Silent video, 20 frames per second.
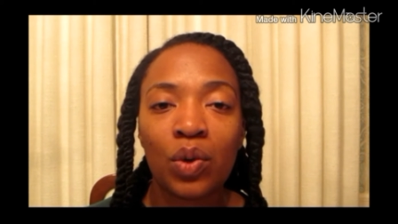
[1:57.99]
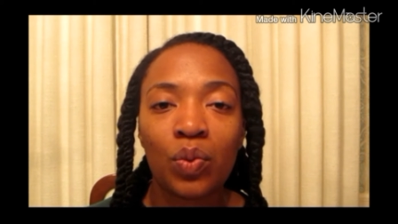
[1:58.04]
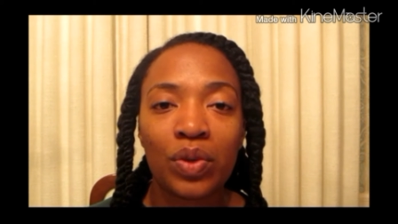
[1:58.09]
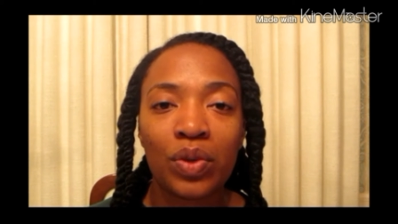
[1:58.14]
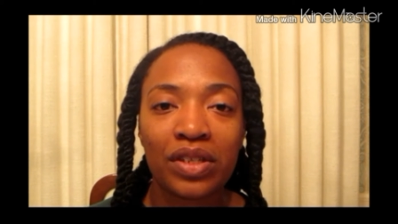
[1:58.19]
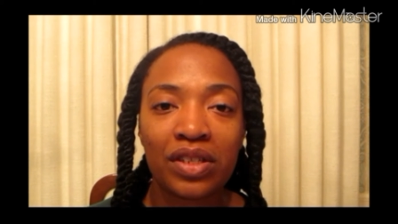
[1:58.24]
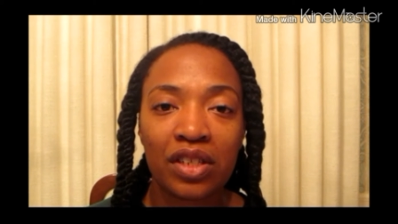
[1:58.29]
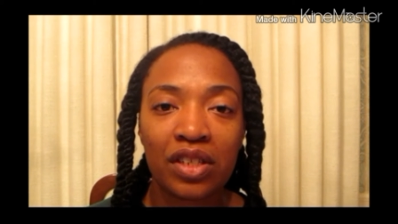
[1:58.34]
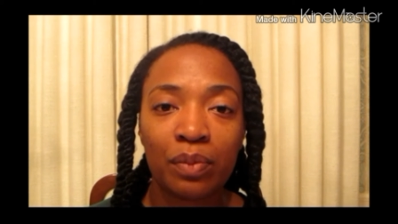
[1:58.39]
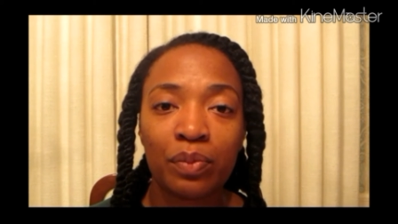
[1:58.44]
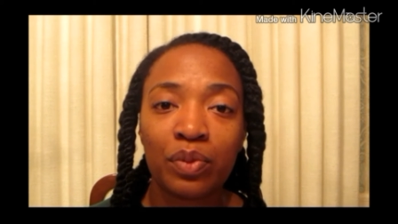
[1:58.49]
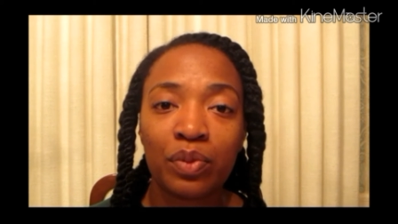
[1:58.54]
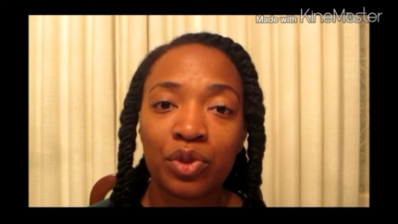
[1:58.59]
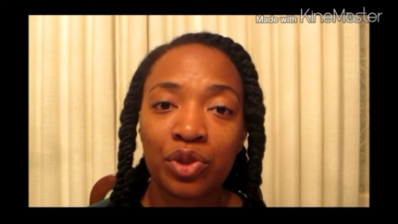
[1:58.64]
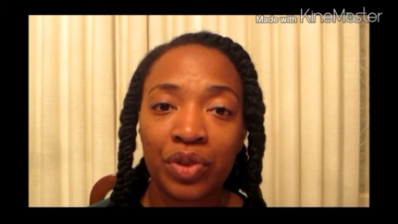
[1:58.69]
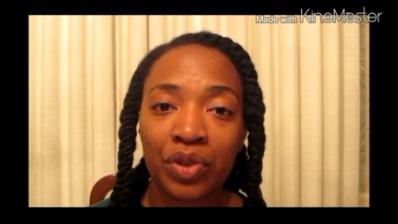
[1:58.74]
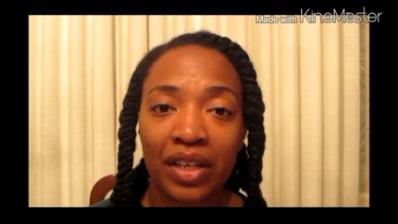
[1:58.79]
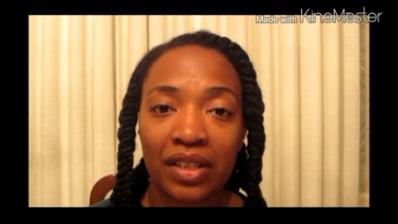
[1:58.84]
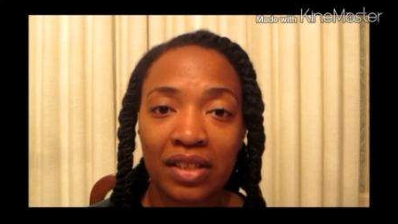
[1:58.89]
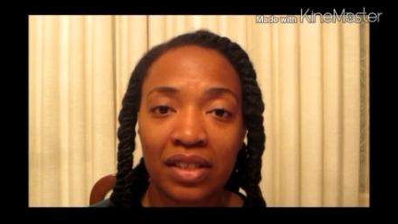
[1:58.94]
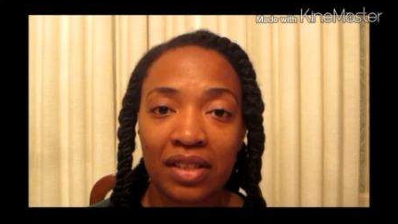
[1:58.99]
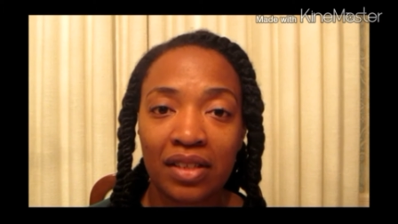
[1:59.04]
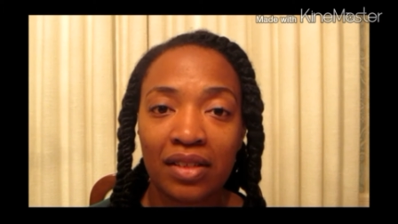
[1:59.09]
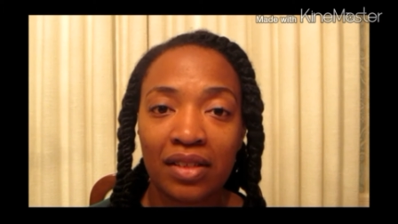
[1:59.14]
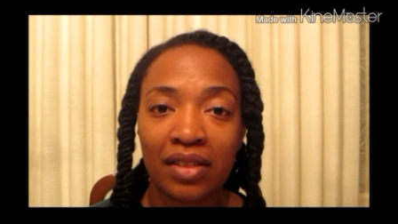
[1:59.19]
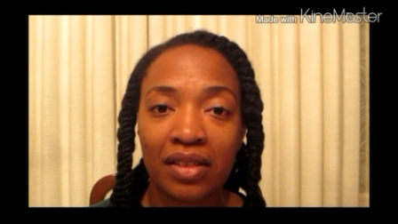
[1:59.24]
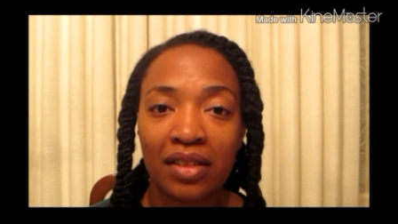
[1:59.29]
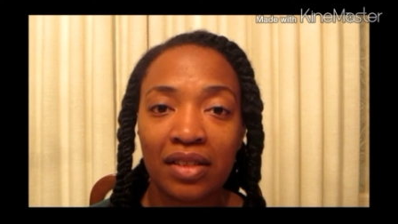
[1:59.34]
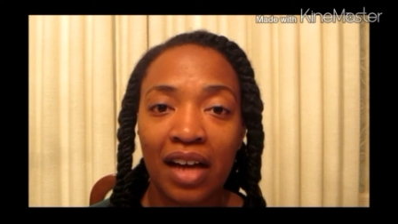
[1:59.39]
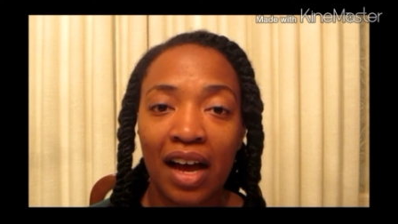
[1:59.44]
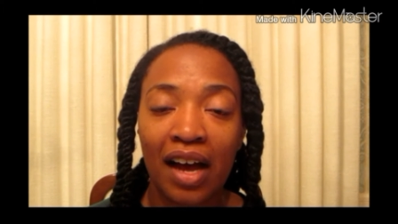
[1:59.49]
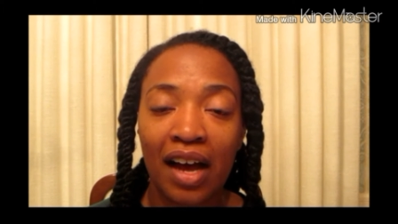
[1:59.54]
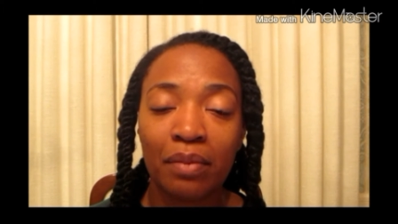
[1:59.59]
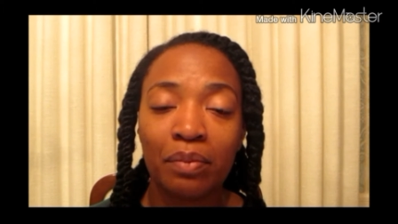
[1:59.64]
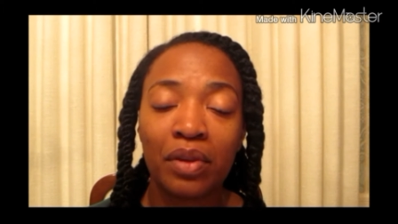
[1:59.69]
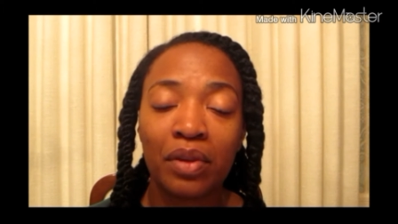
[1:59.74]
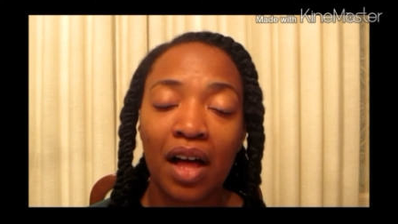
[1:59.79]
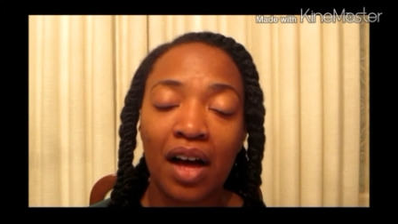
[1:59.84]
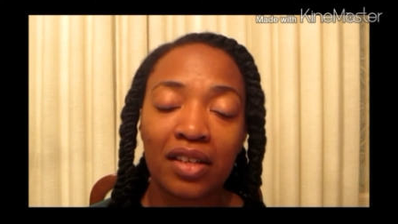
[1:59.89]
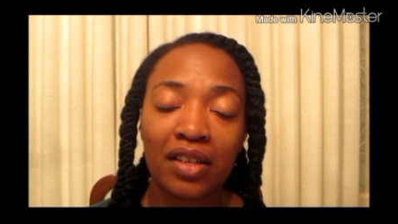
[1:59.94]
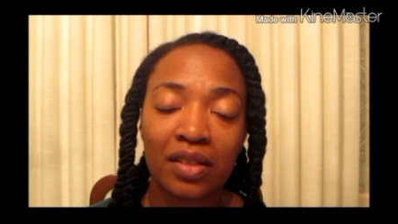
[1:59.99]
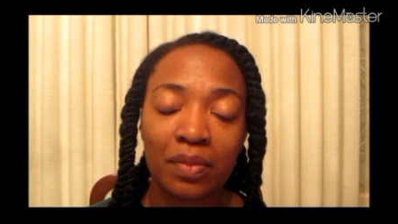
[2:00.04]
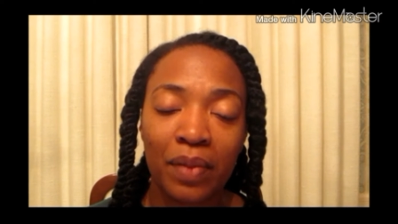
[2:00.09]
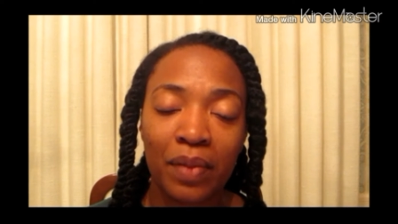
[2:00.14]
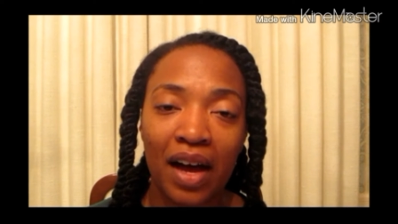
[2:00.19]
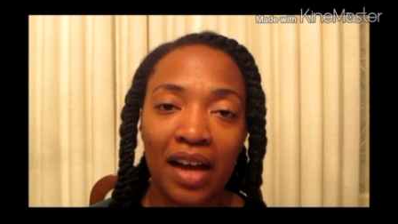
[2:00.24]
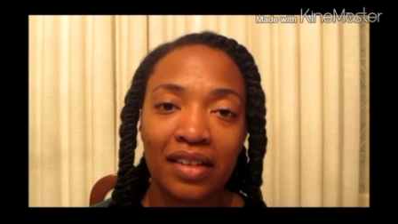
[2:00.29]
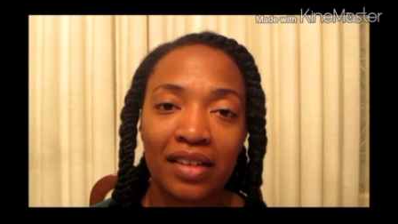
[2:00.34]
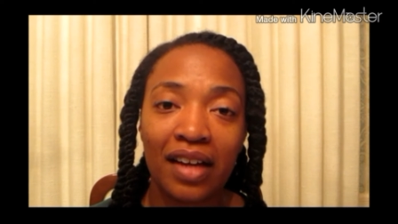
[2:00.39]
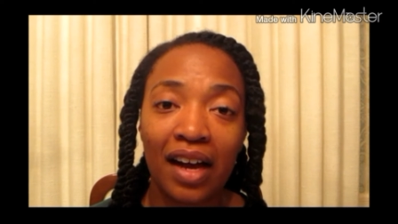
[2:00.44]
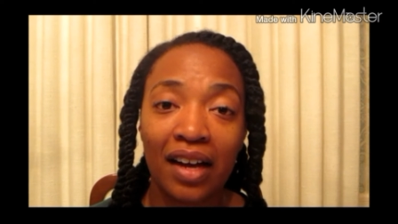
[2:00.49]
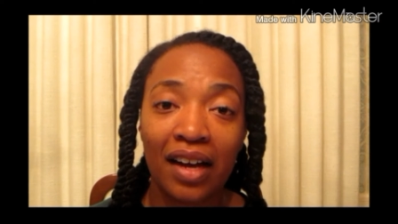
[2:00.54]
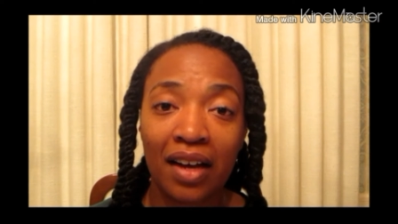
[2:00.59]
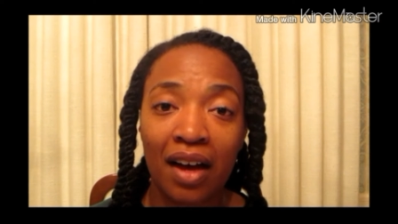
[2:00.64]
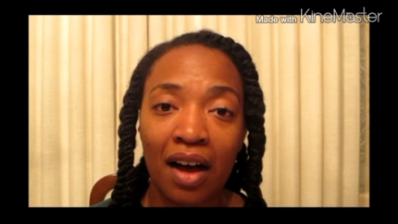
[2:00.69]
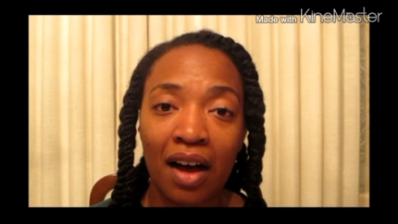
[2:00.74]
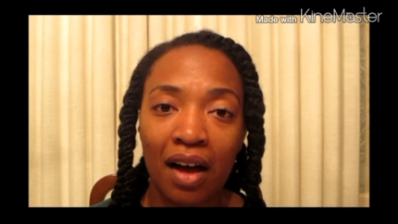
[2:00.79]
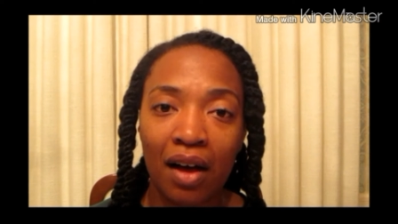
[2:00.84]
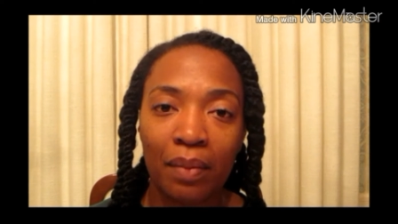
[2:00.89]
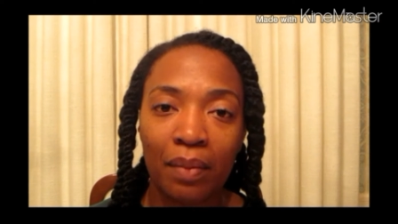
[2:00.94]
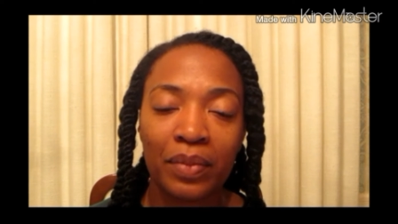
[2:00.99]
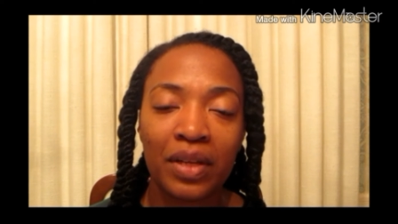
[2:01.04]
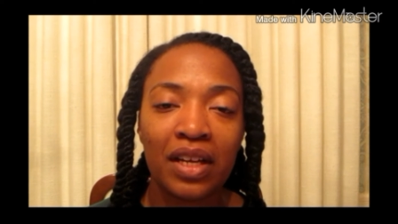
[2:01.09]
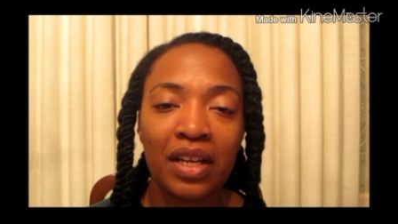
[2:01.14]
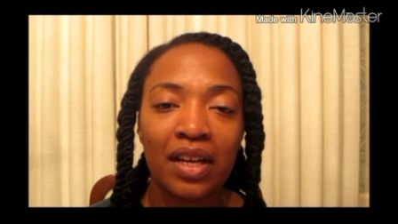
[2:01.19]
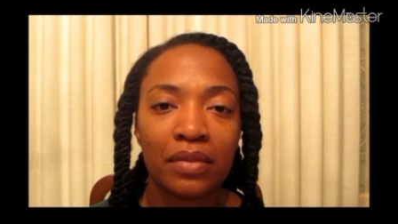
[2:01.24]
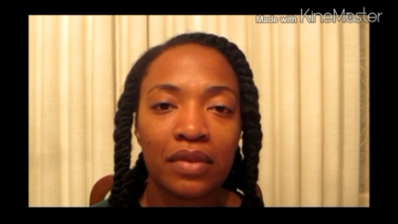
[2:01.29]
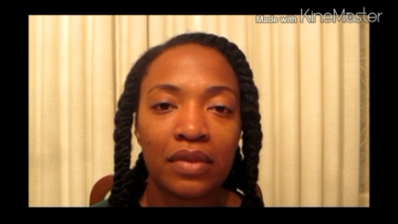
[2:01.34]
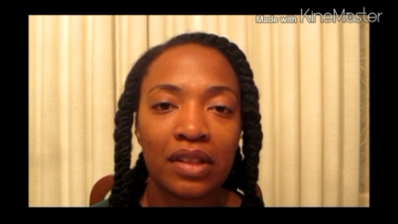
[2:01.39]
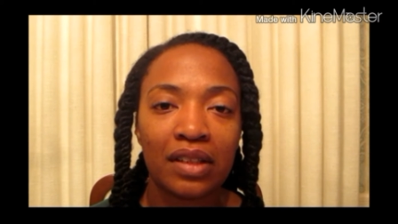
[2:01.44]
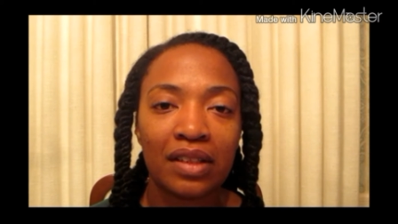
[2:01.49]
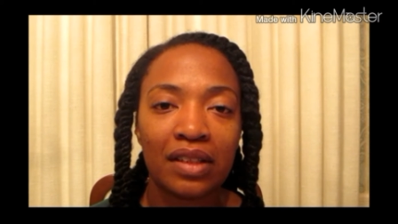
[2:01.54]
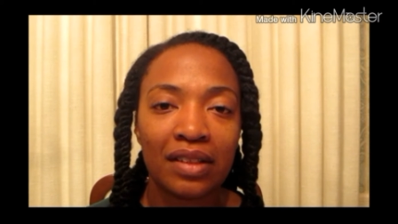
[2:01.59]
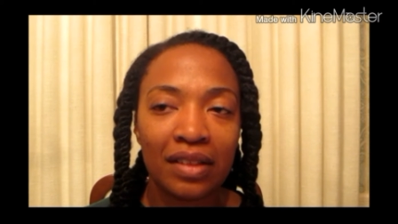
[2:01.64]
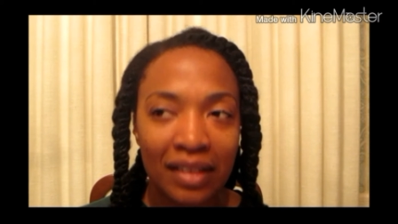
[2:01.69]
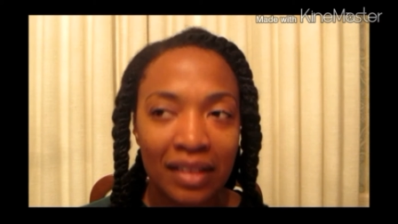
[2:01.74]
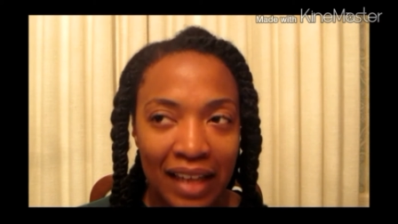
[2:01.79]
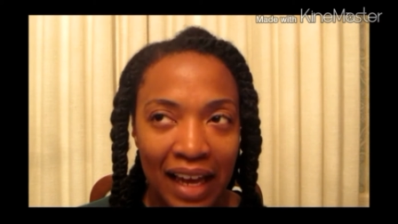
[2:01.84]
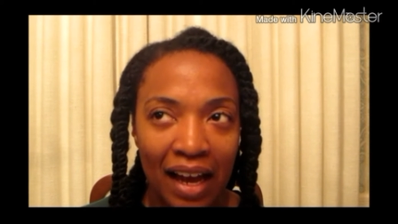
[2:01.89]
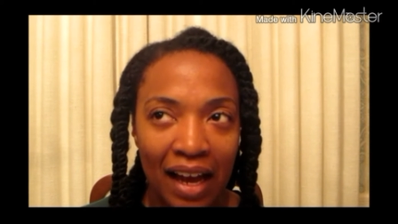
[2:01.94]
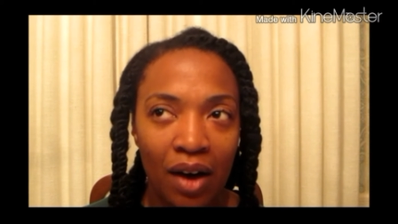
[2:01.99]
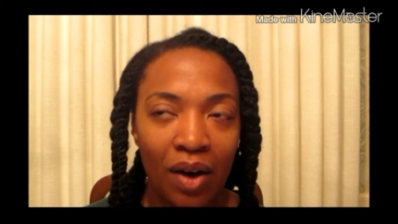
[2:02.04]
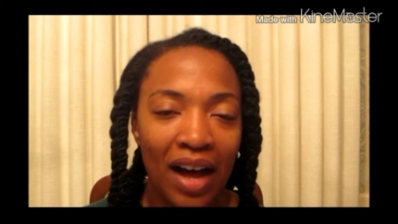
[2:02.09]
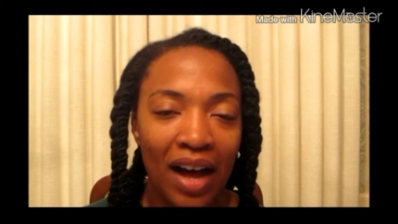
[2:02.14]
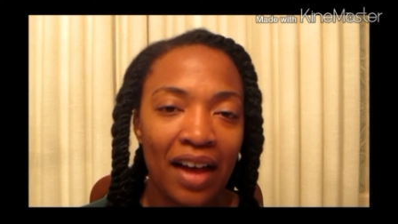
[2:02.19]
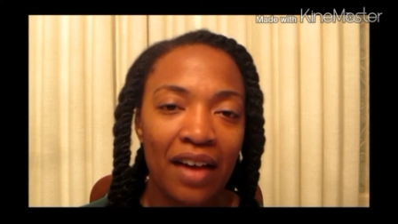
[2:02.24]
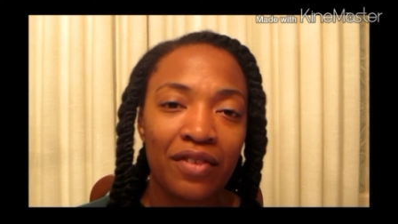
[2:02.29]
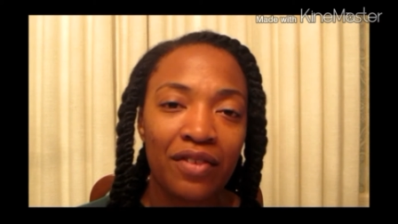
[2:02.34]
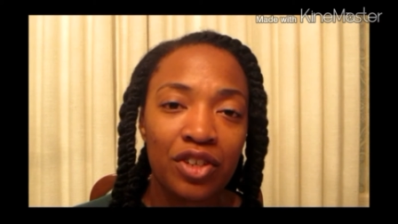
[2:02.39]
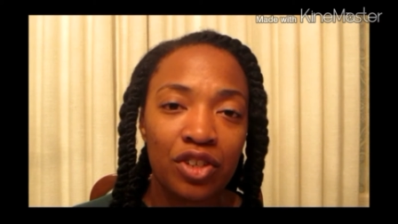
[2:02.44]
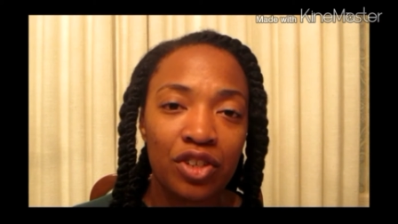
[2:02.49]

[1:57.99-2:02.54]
was simple tresses dot blogspot dot com. Now I have a